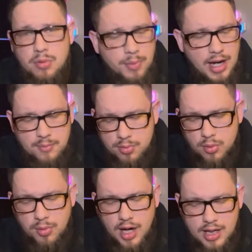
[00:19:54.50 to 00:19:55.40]

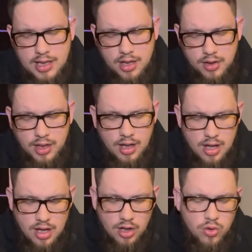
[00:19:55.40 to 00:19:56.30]
proprietary
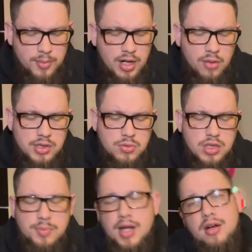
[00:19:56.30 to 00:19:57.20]
equipment always
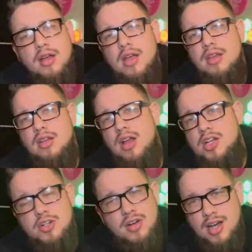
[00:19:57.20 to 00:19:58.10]
works better. The
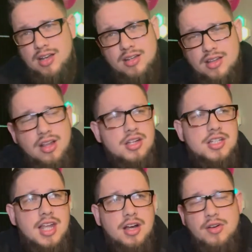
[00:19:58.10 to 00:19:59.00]
Logitech,
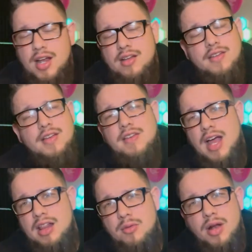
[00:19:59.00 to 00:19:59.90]
Logitech Crayon does
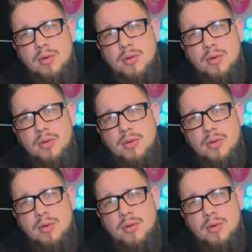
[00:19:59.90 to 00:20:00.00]
exactly what